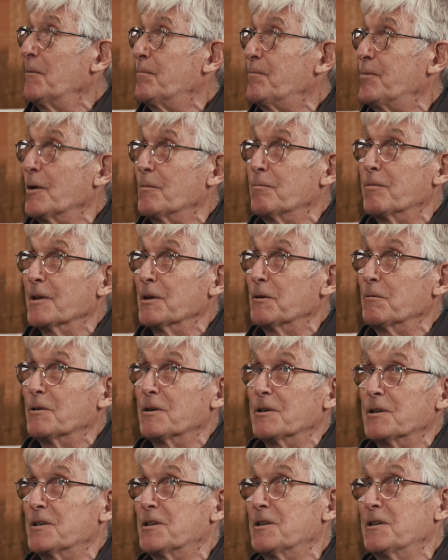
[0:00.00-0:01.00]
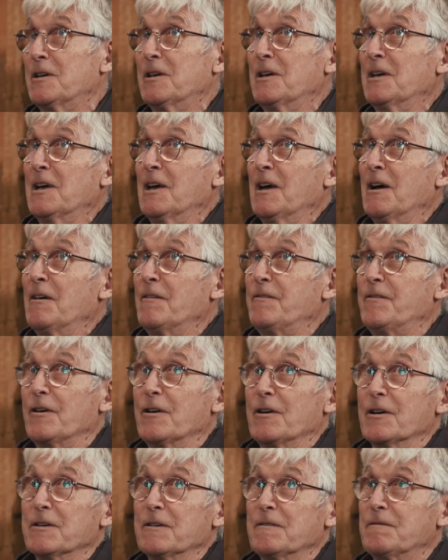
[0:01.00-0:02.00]
Probably were
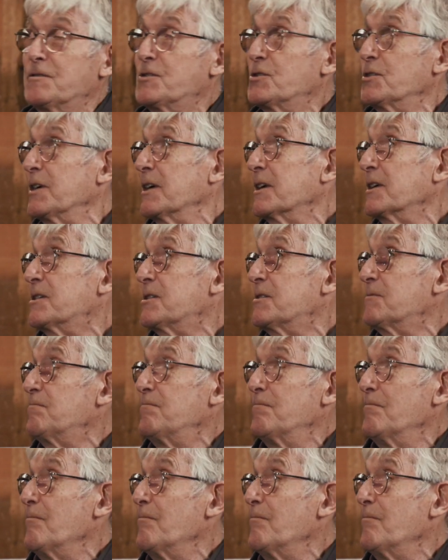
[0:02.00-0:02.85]
5, 6,